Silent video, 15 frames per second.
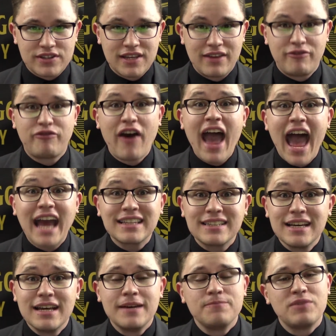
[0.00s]
In fact,
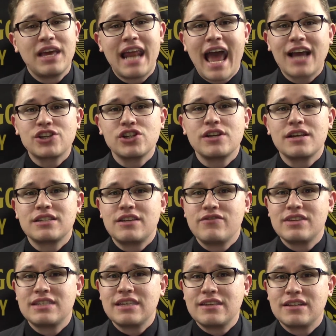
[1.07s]
it actually doesn't even
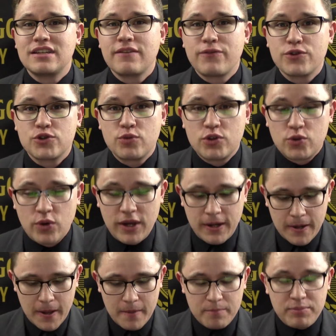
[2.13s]
see the difference
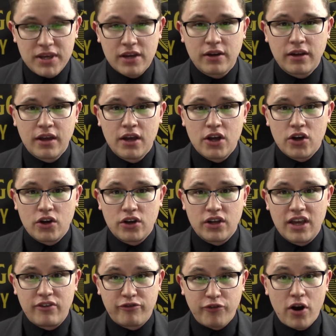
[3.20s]
between being
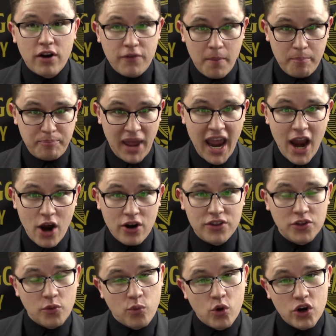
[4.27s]
in front of a bear in
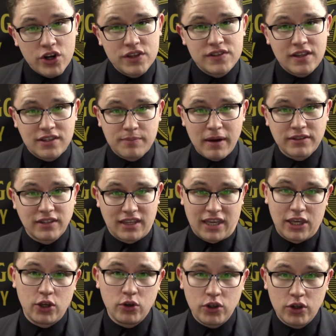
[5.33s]
the woods that's about to
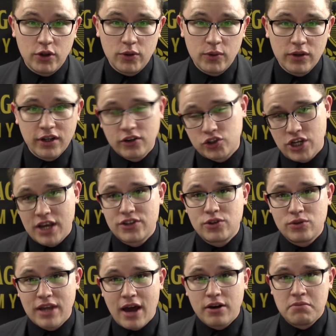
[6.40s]
kill you or chase you
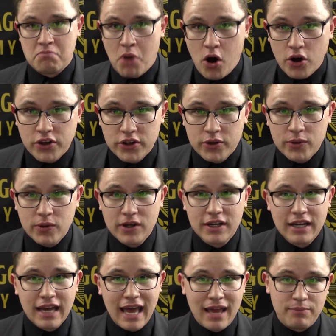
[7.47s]
down and maul you
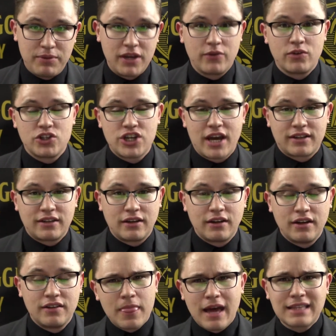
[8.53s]
and being rejected.
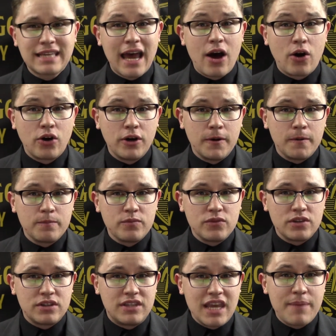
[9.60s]
That's how
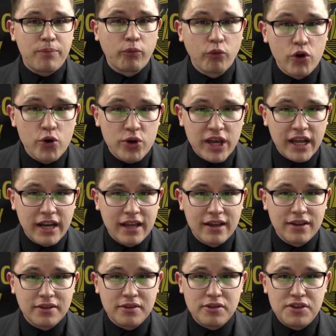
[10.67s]
deep-rooted
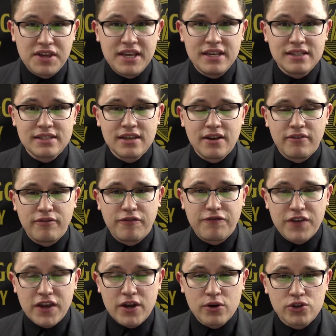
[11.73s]
these
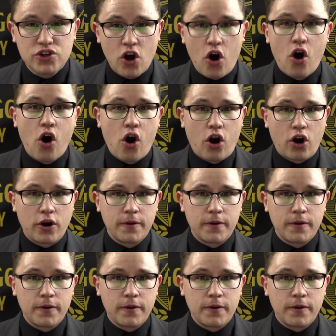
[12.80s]
fears are.